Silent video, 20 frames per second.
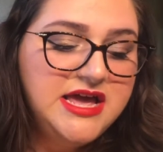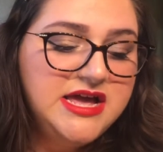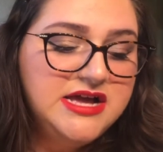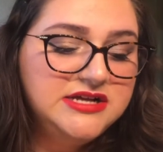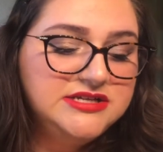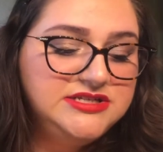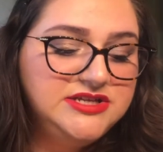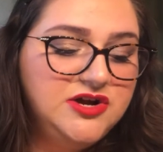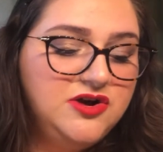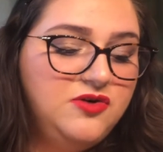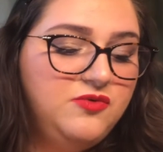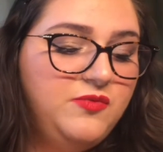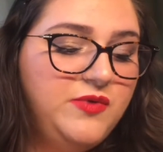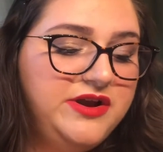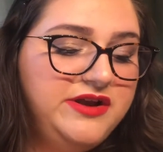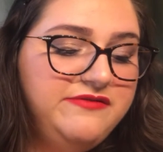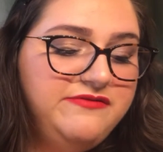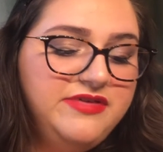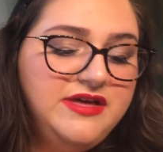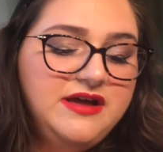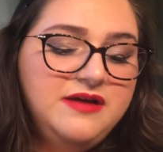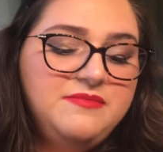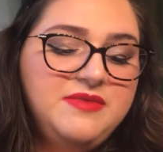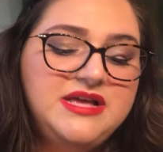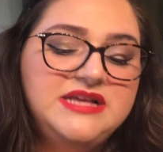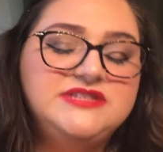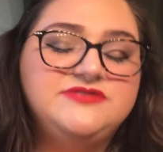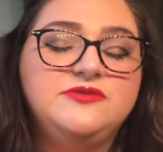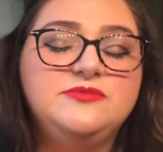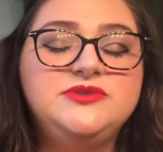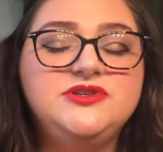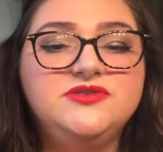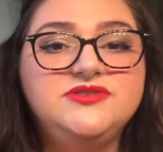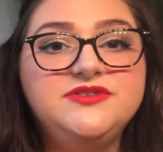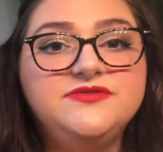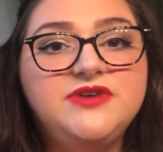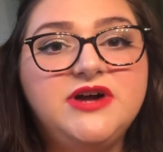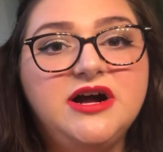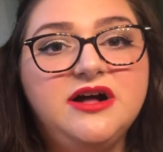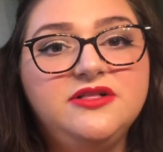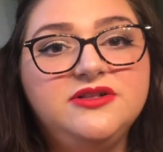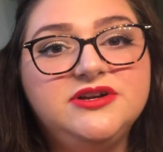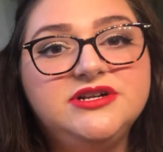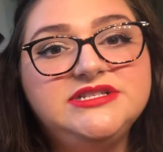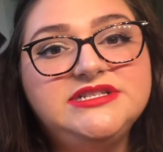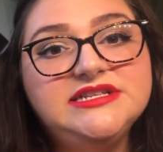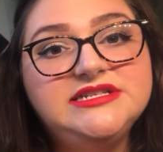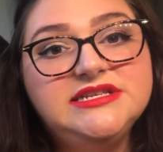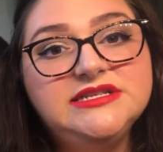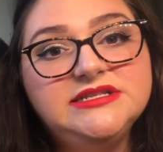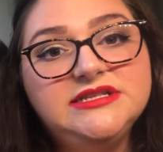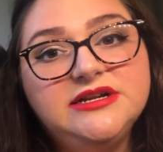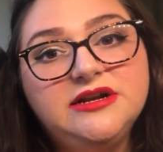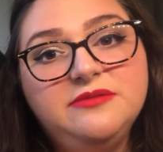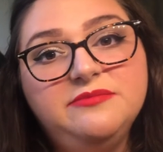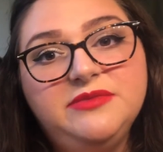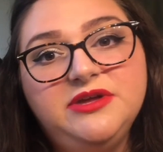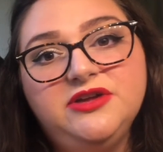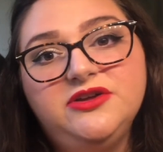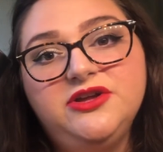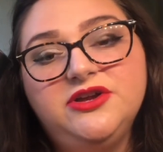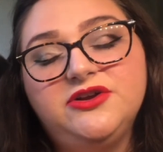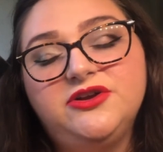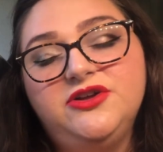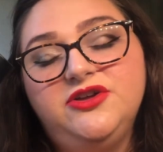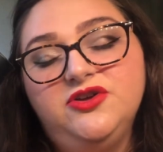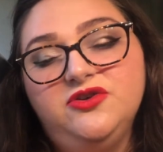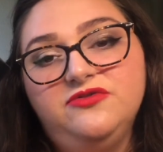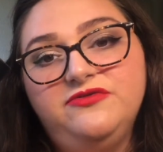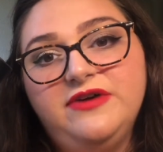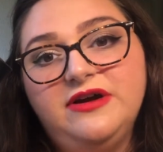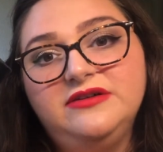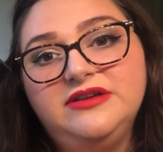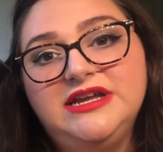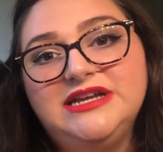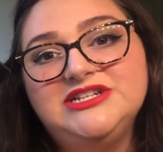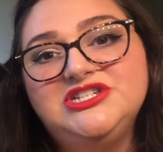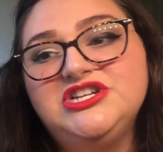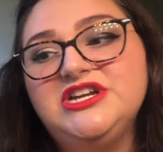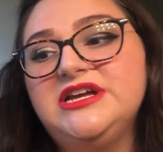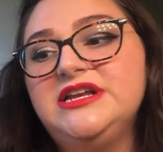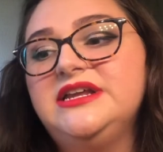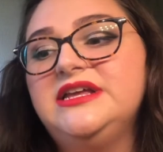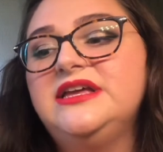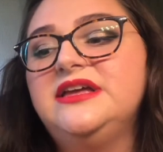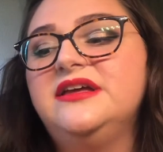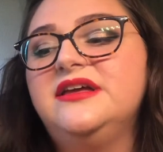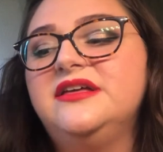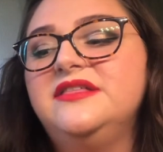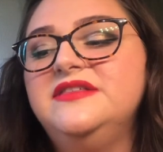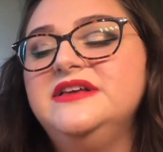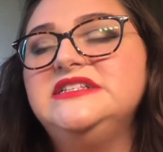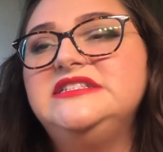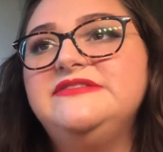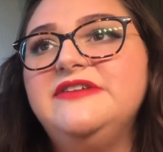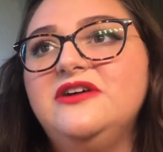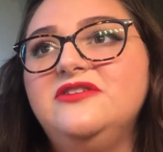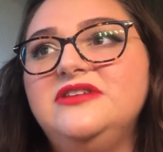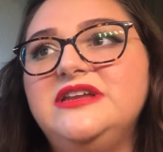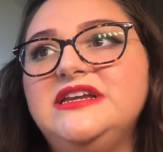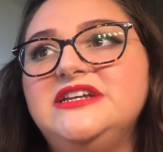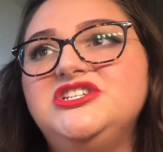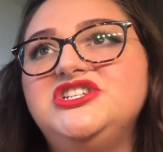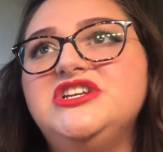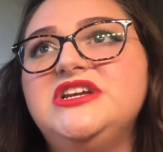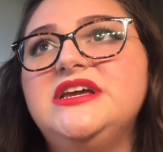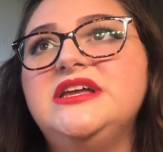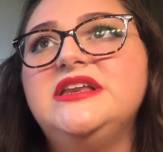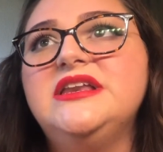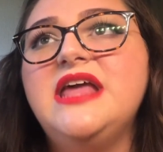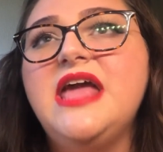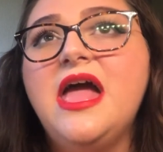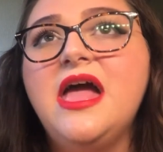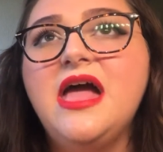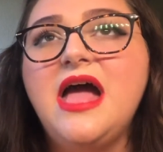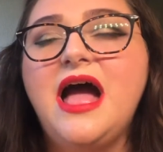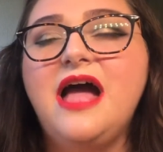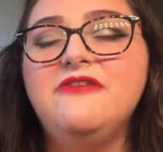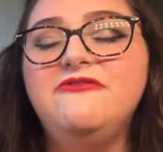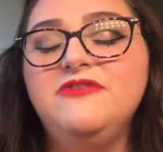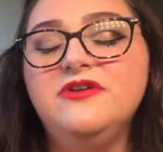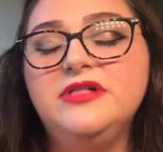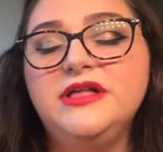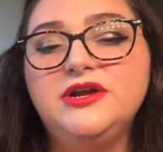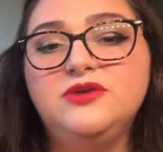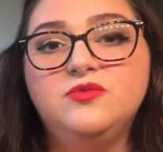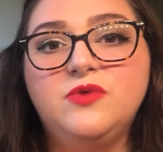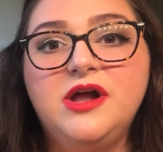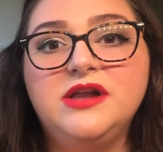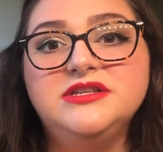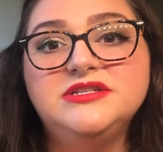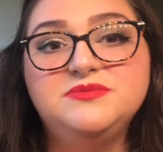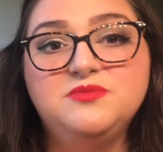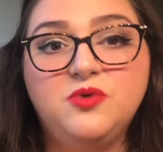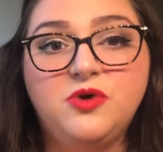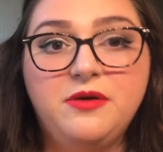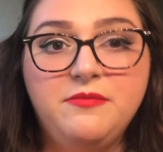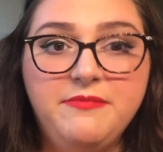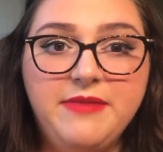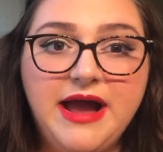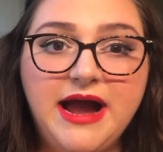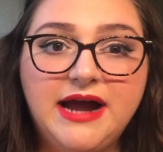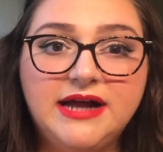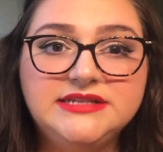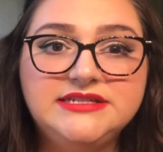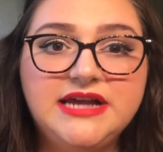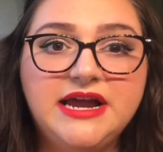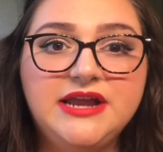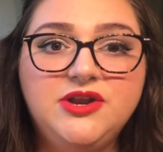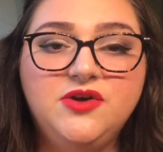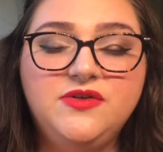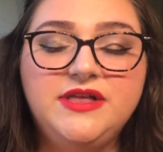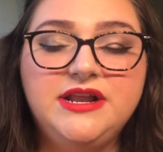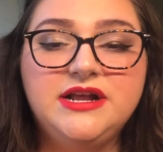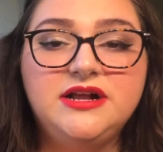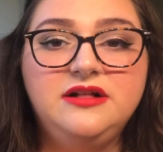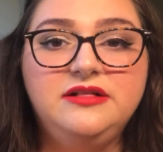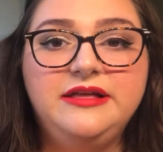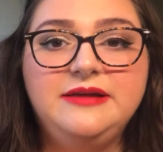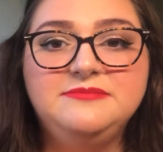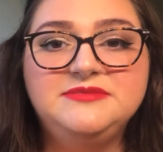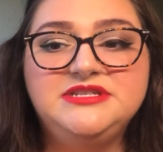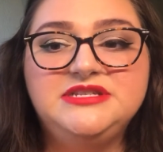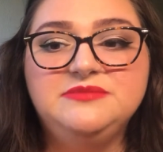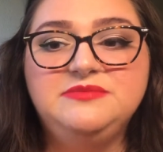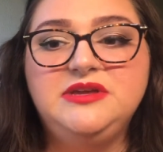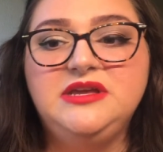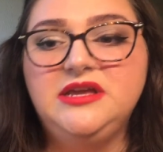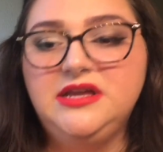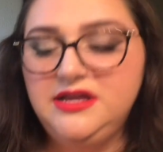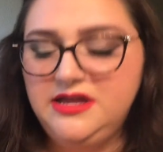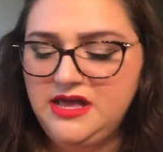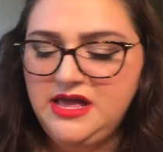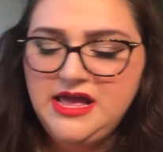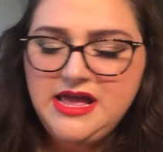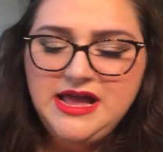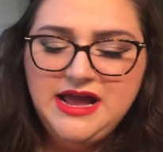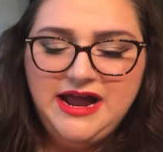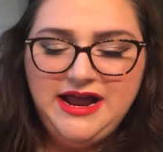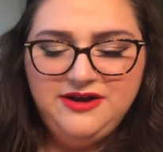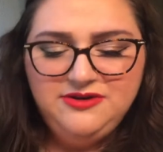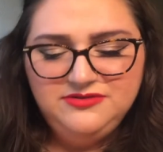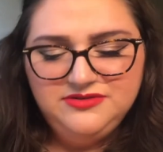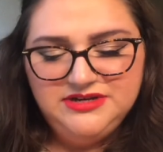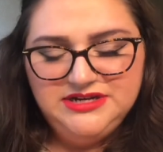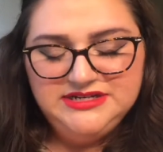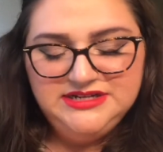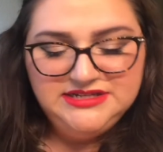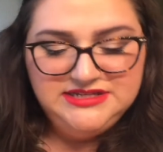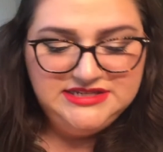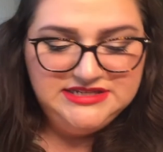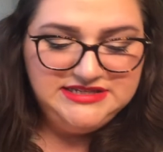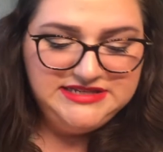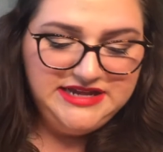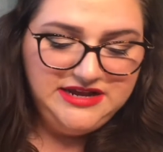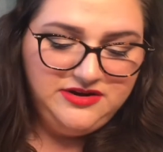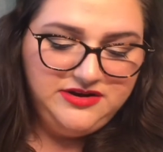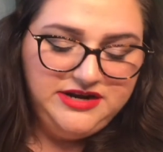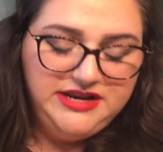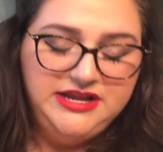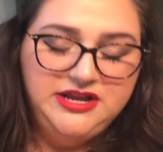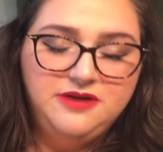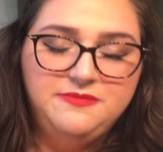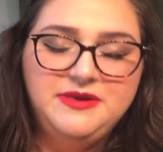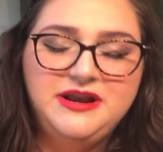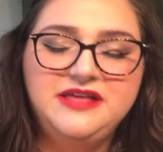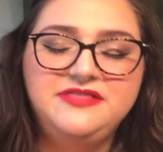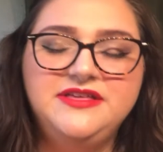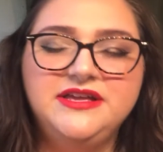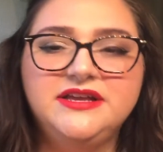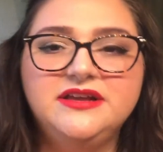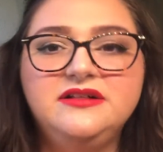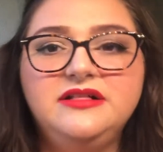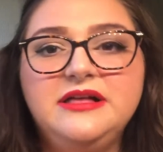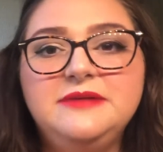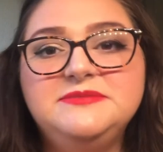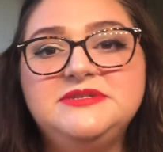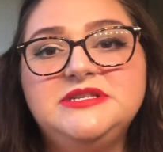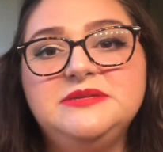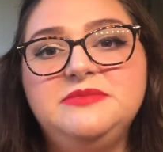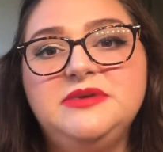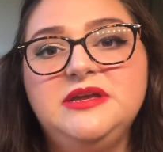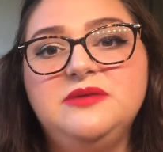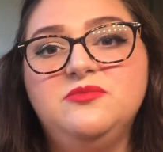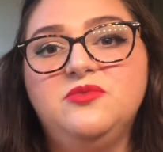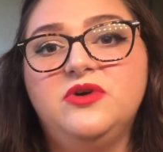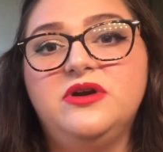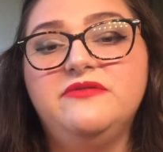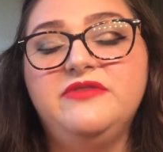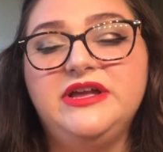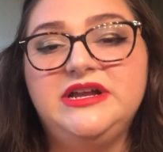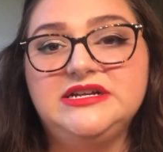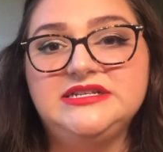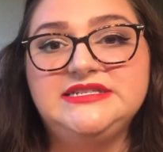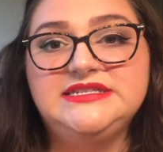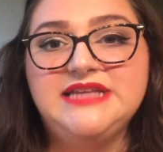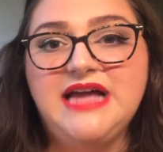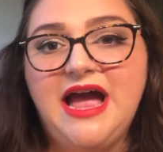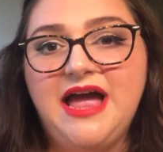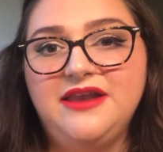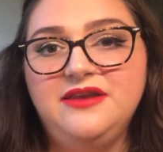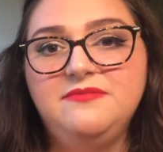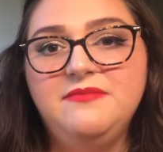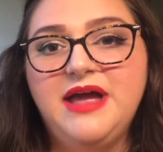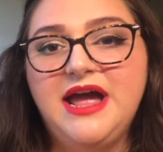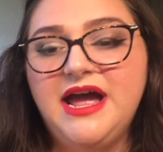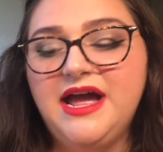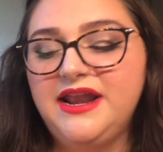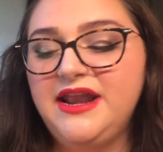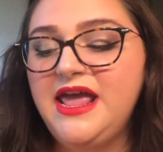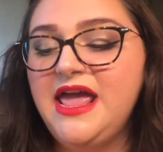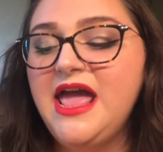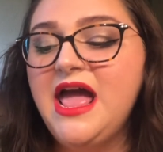So one of them is from Dose of Colors. This is their Meet Your Hue foundation. This foundation, I feel like runs more matte. I that it claims to be, it doesn't say on here, but I think it claims to be more of like a satin matte.